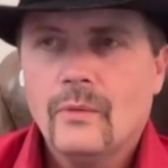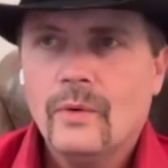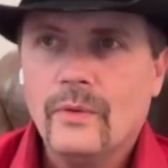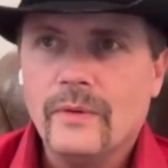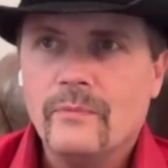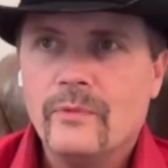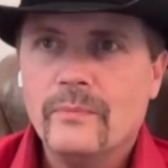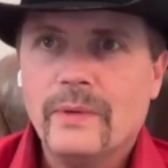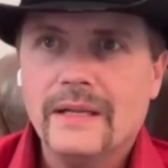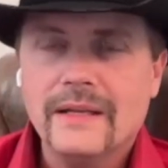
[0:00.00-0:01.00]
Well,
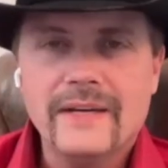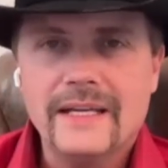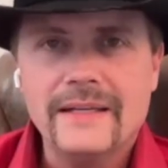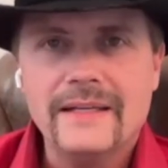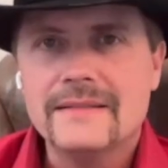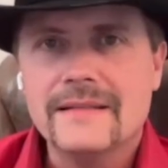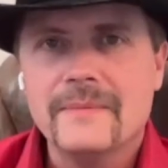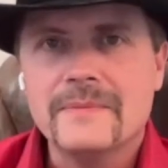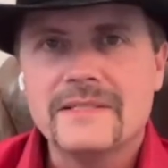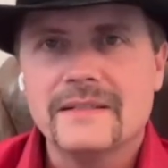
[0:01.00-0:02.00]
we've been living in the end
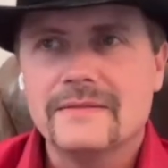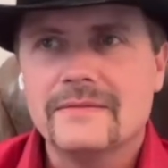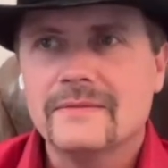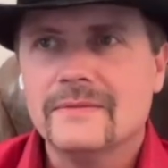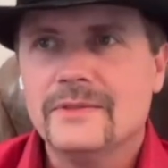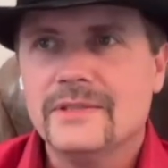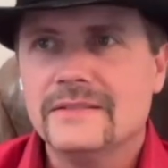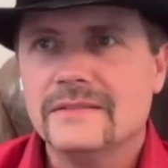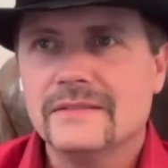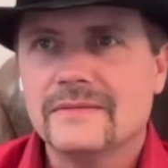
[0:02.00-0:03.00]
times since
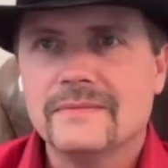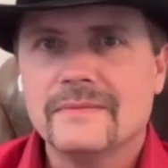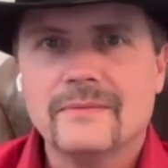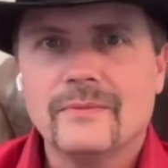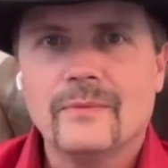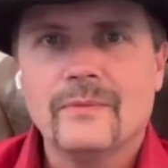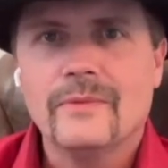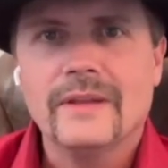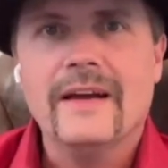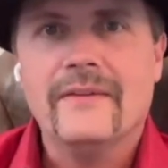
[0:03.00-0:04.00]
Jesus
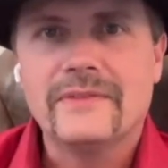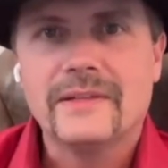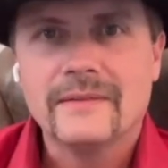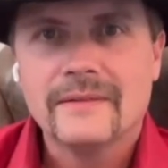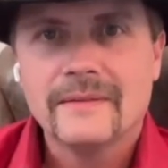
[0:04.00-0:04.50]
left.